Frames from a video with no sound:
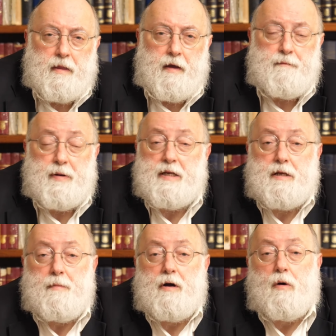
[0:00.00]
of peace
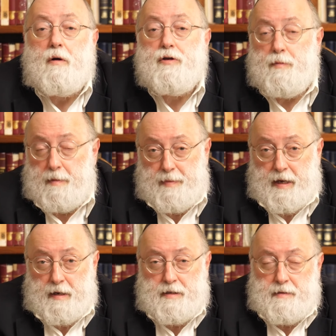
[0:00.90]
among all human
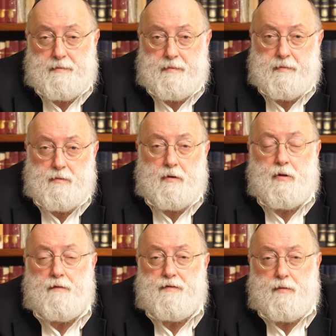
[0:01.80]
beings, all
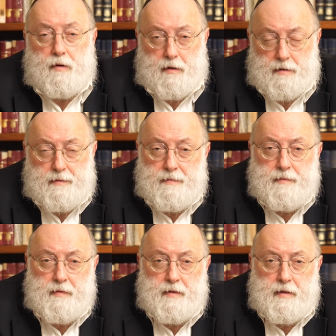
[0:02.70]
over the world.
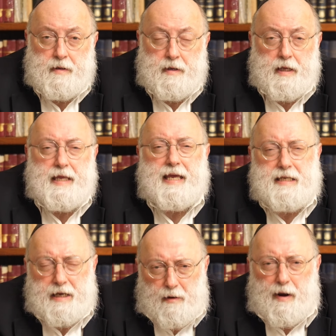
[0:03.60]

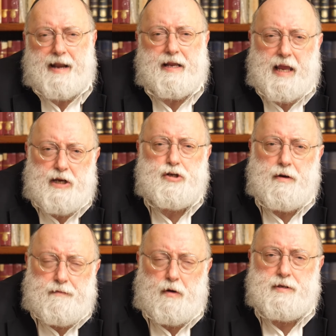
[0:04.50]
Yes, an eradication
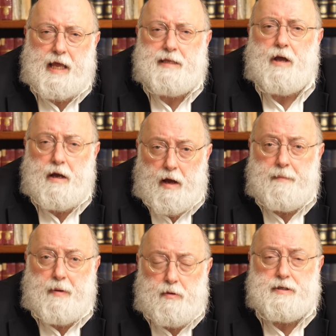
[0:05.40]
of those that
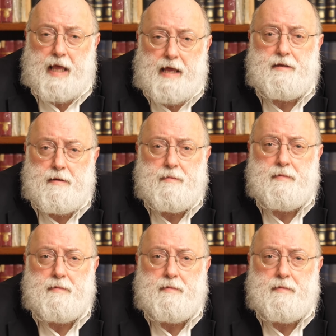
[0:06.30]
oppose that.